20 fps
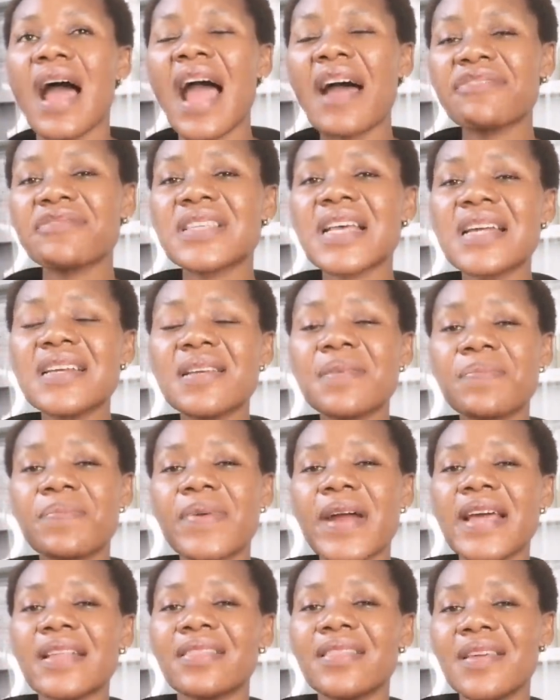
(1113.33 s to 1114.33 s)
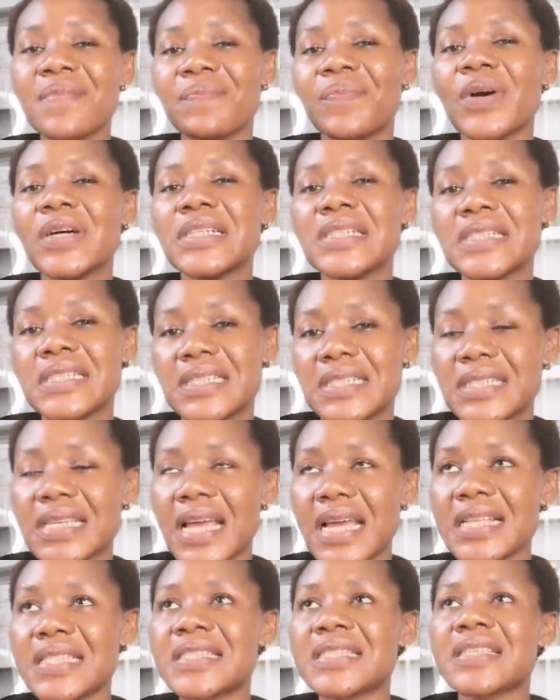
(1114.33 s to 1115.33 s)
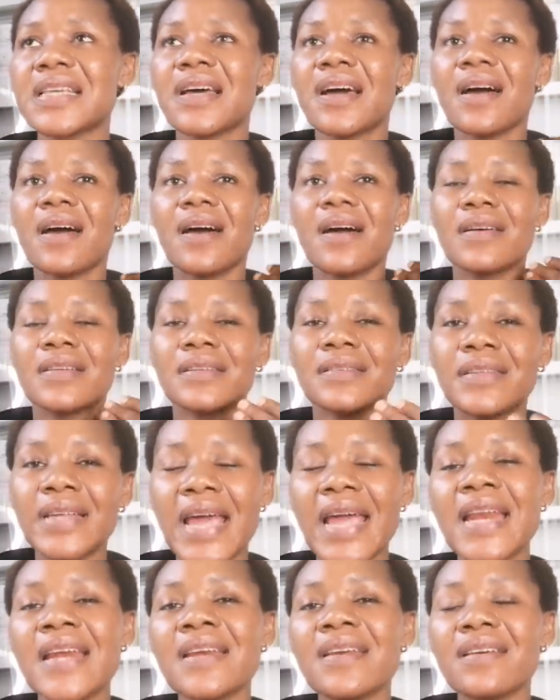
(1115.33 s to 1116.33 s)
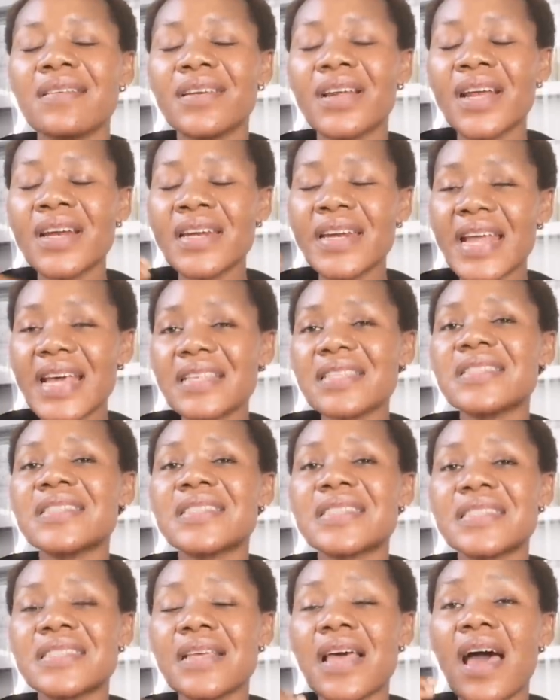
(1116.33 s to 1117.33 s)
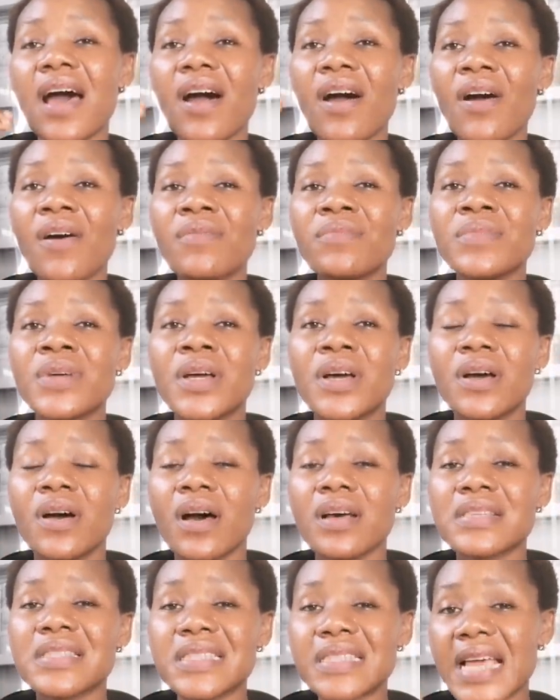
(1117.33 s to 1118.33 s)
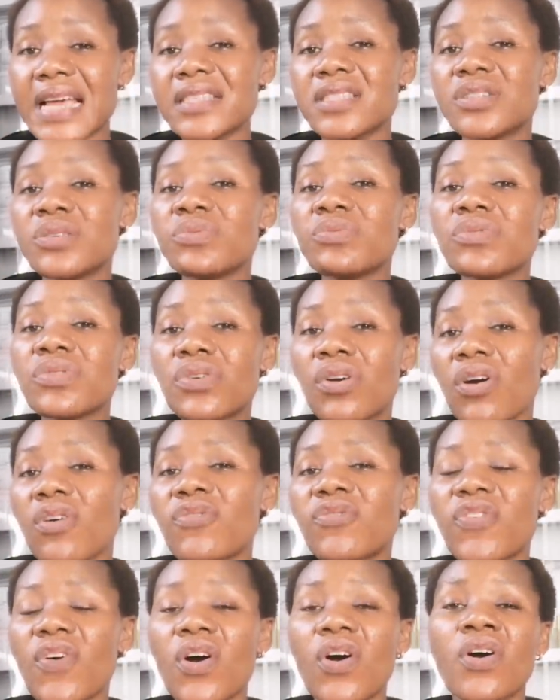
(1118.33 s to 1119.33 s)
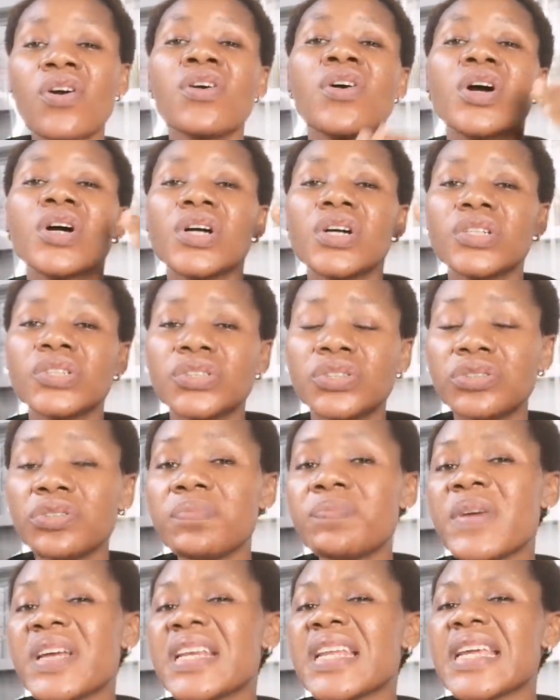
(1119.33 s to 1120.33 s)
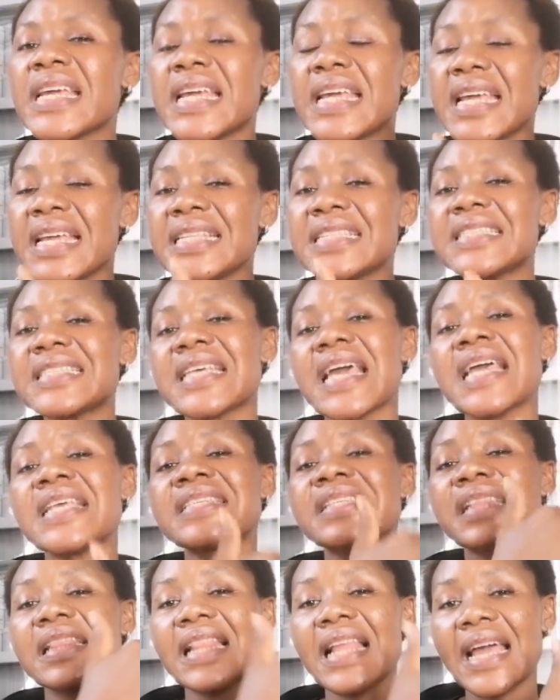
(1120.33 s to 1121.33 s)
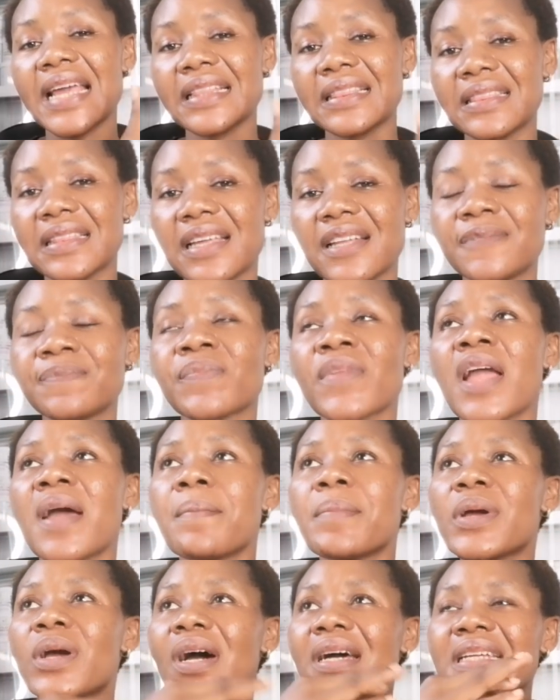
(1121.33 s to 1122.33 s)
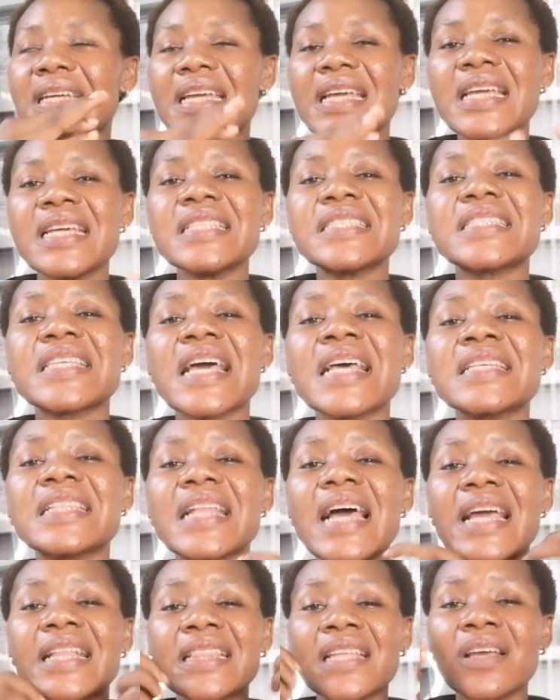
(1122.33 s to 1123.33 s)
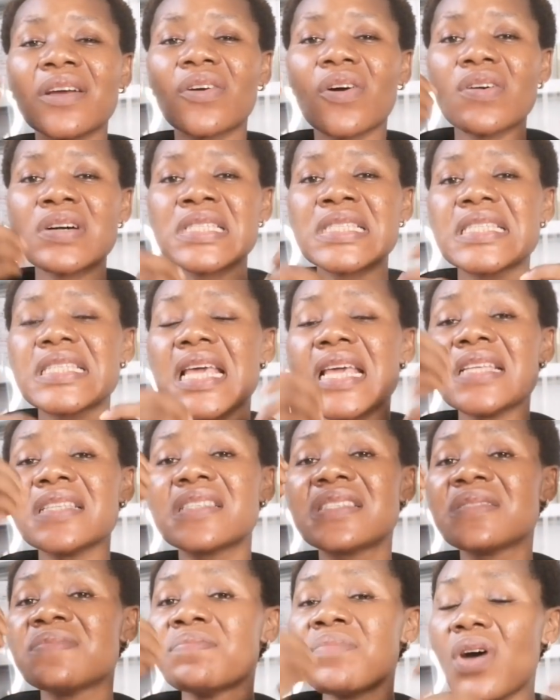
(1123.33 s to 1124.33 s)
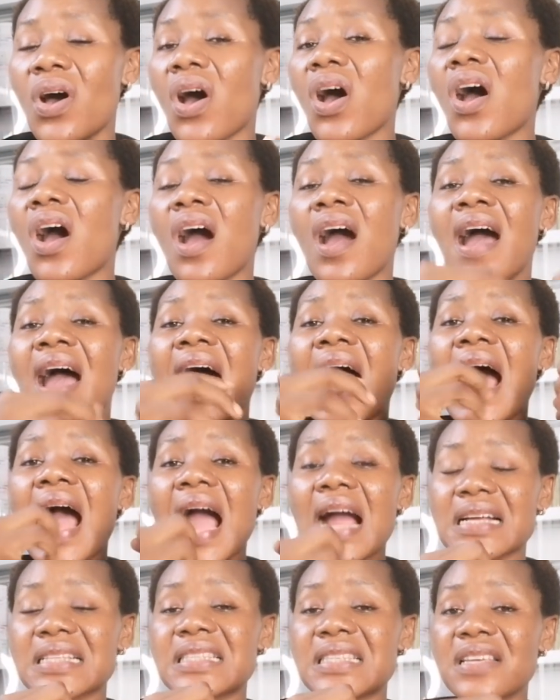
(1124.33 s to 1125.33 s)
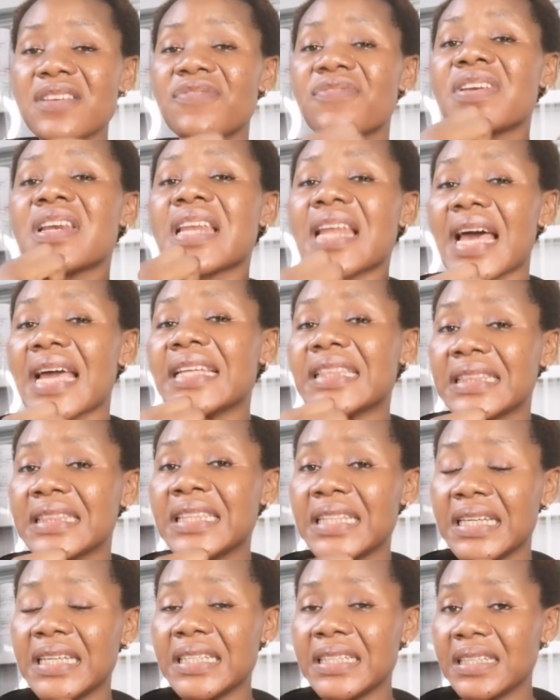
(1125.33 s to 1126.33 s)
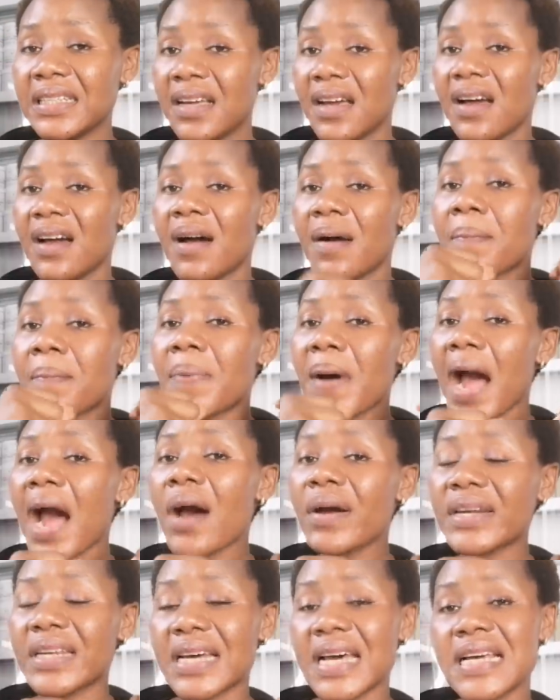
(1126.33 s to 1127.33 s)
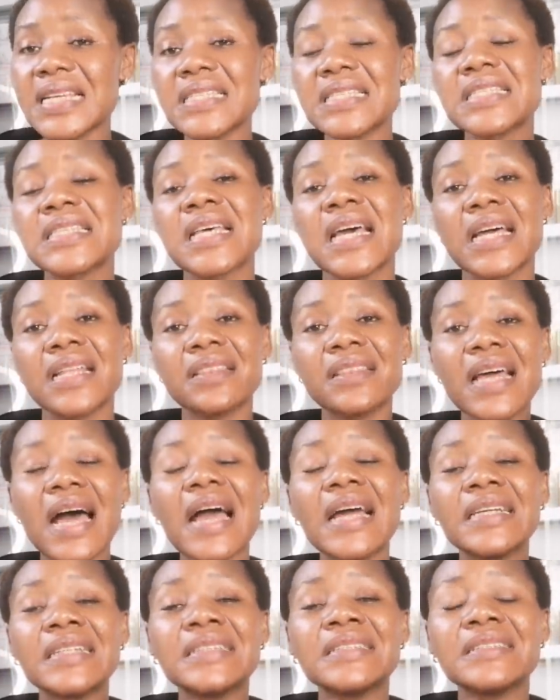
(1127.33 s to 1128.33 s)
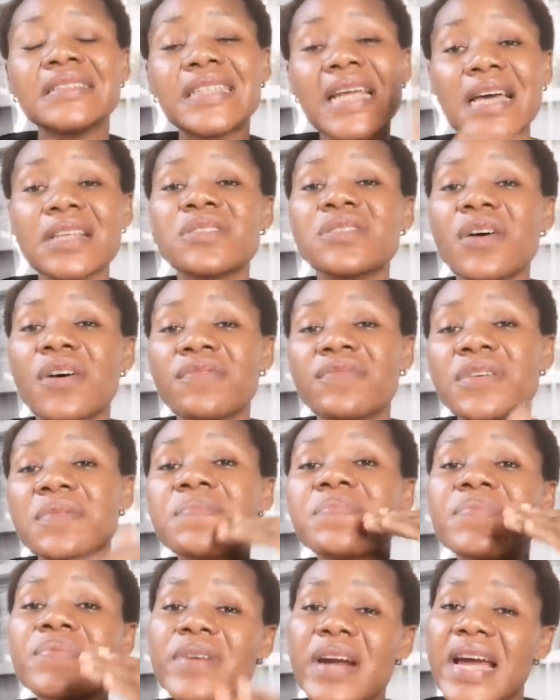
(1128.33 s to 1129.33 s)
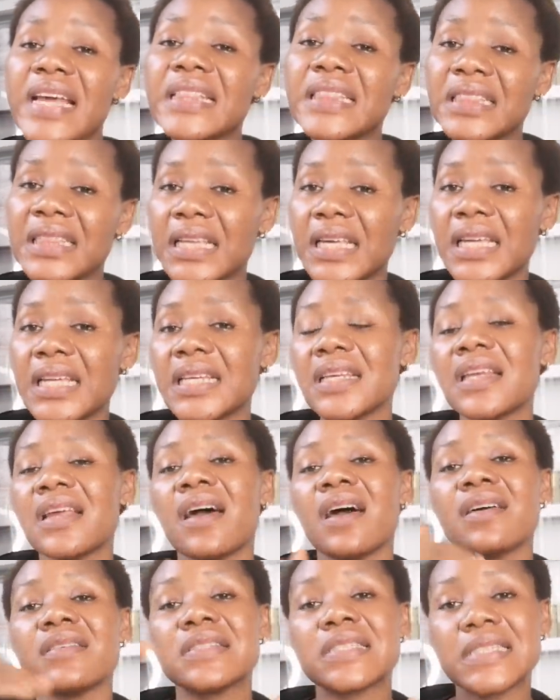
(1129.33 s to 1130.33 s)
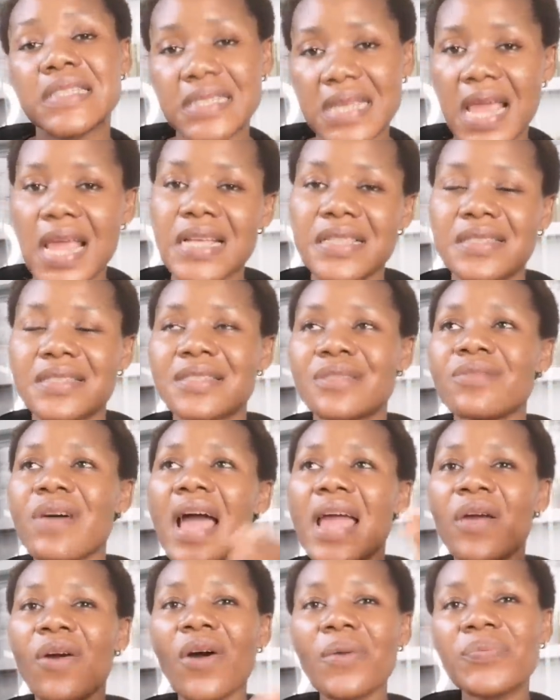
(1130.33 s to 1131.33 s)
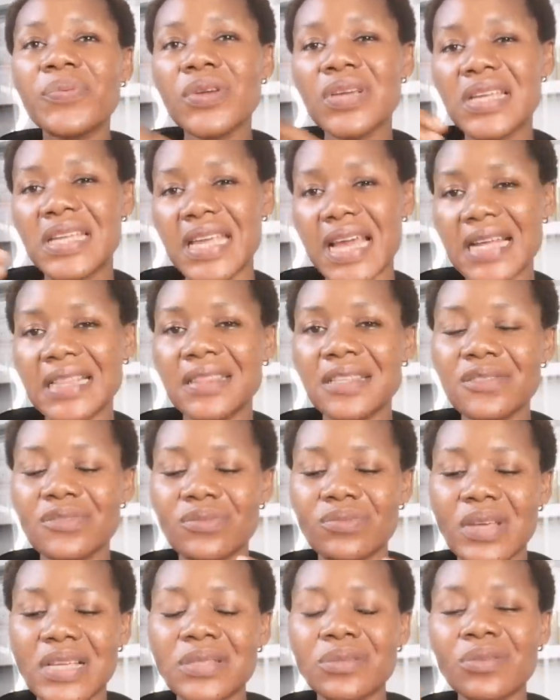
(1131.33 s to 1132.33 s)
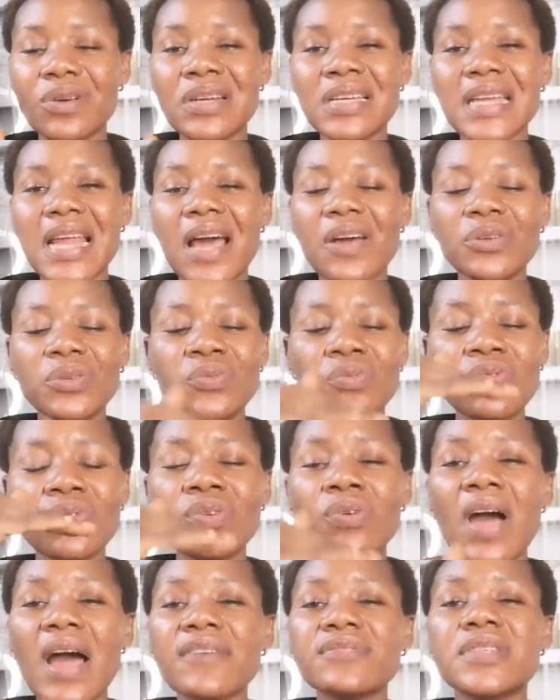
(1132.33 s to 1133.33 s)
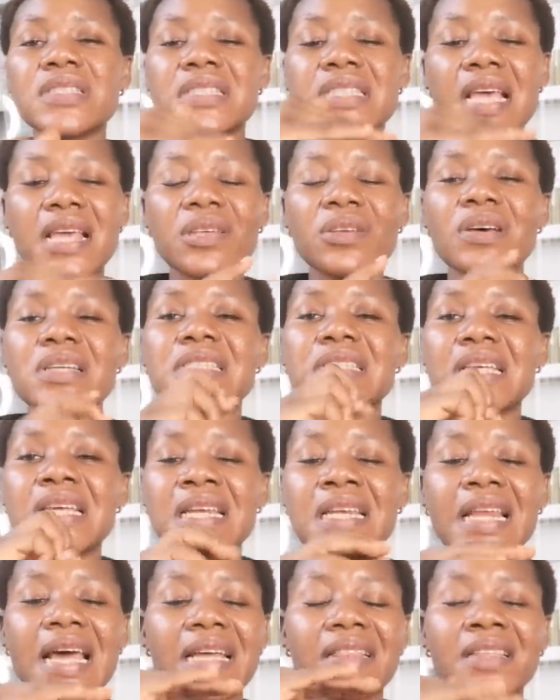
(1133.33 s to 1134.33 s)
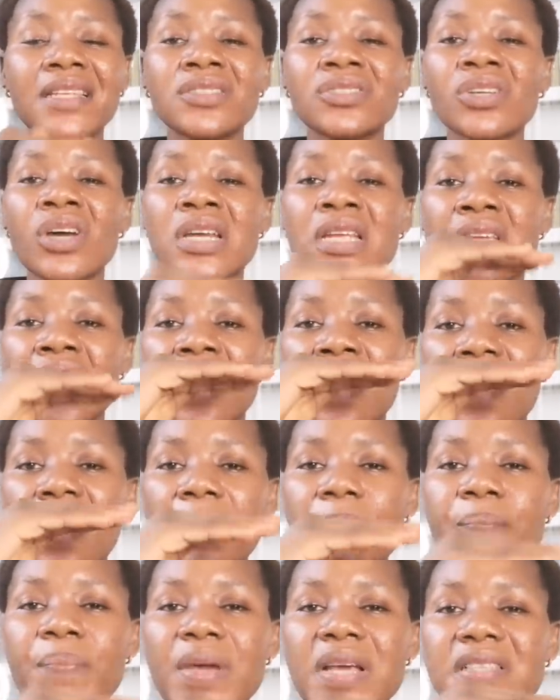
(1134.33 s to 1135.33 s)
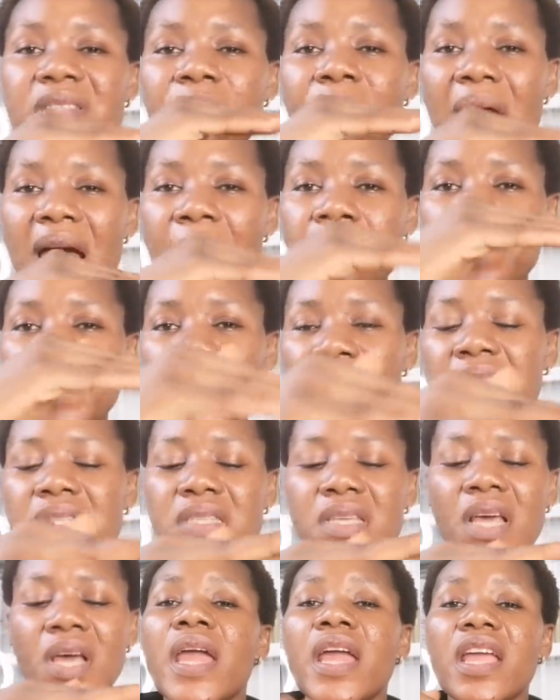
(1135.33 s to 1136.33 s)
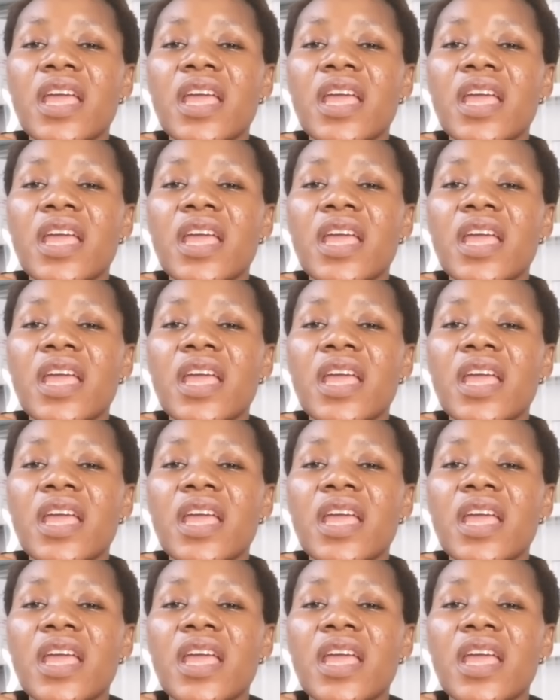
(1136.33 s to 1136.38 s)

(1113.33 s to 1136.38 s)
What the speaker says: After the brightening body set, then the next set you will go for should be the intense lightening, because the intense lightening contains more active lightening powders than that of the brightening set. So I hope you get this way. So now you have to take your skin lightening journey bit by bit.